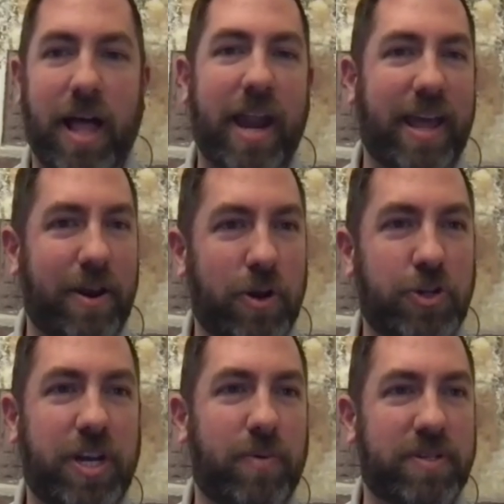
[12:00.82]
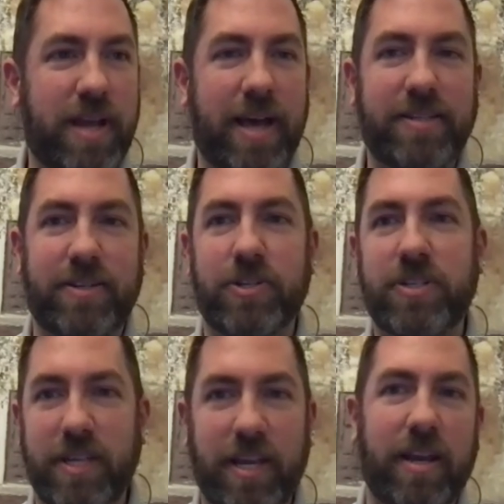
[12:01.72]
a lot of energy. It was nice to
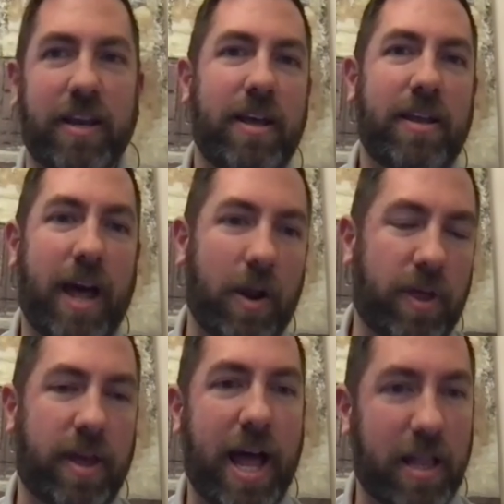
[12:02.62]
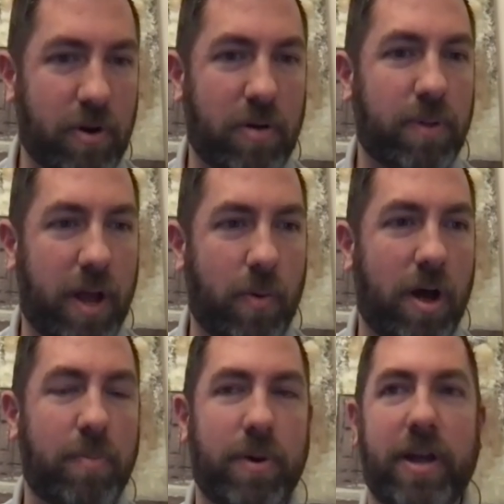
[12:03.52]
just see not only Haliburton play
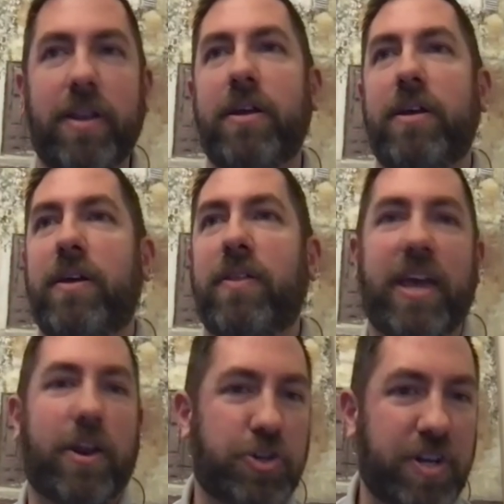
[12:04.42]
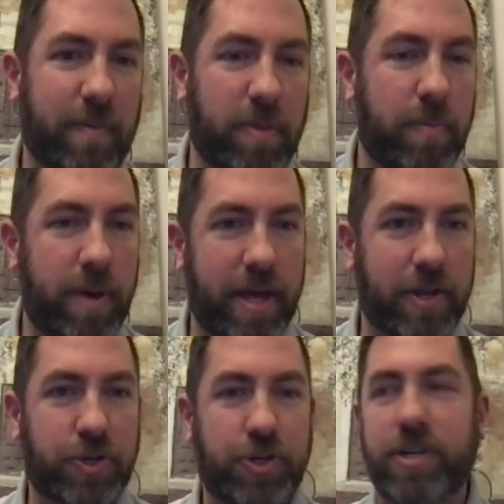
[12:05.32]
well, but the energy from the
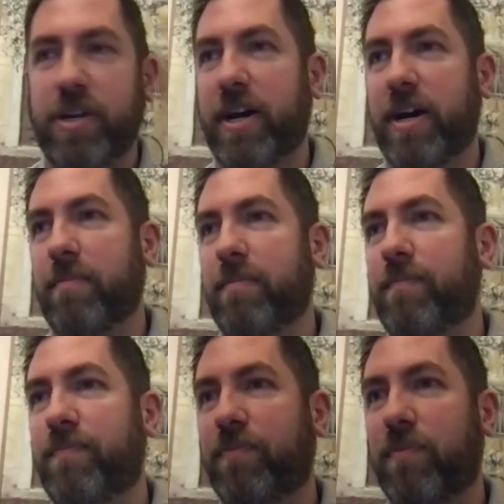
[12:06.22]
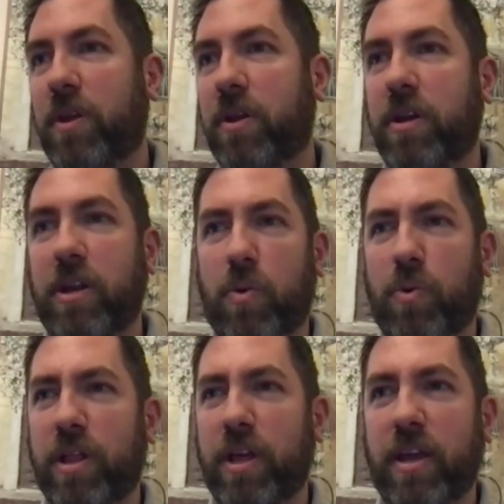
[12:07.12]
bench.
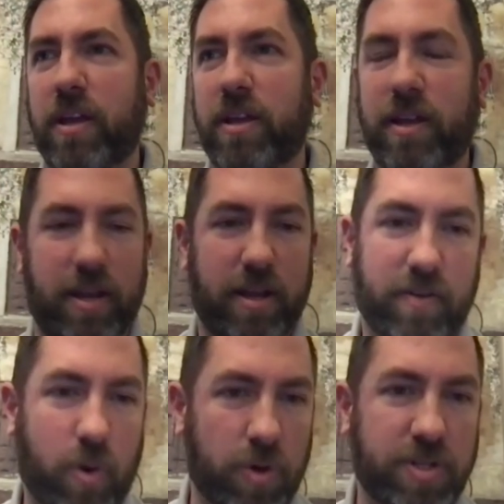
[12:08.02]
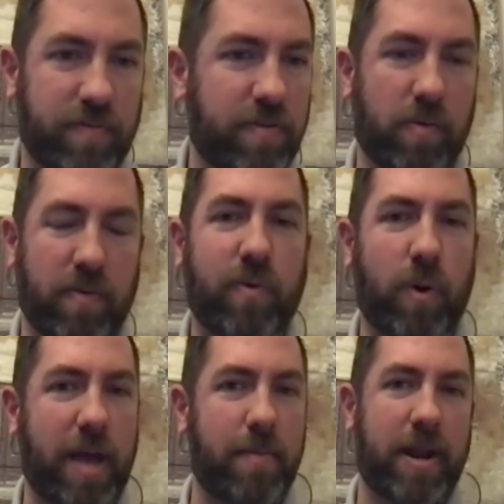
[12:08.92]
Really, in a course of over
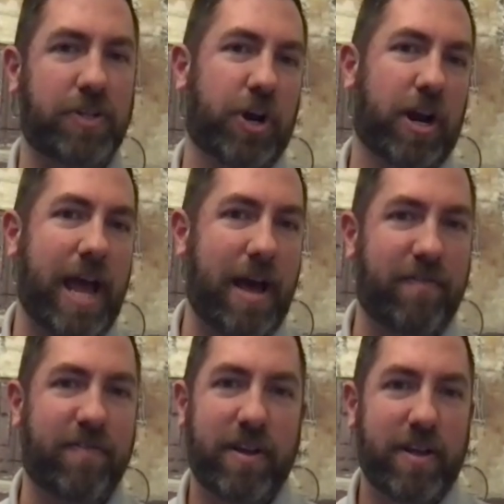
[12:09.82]
48 minutes, you're going to have,